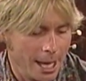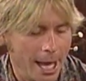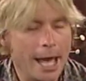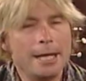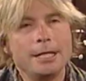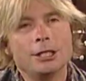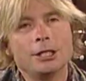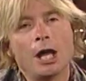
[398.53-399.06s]

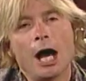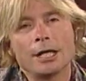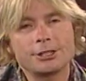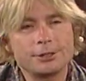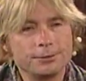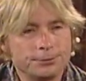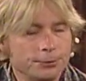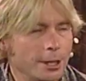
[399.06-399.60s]
And he
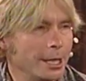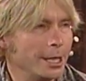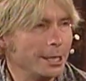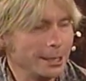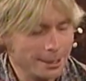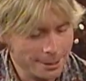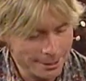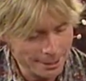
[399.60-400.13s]
lost a
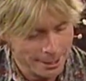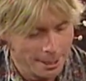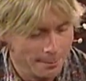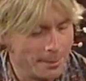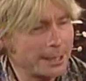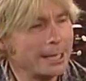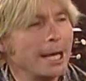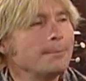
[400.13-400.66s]
friend
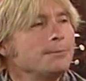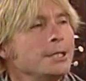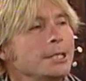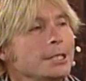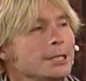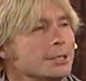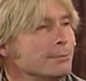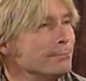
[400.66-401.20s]
but kept
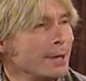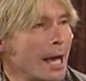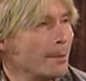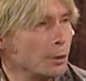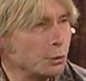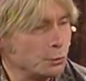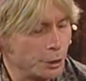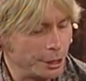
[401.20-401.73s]
his
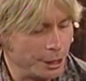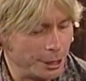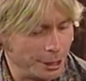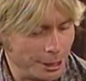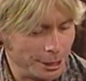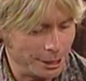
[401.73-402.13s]
memory.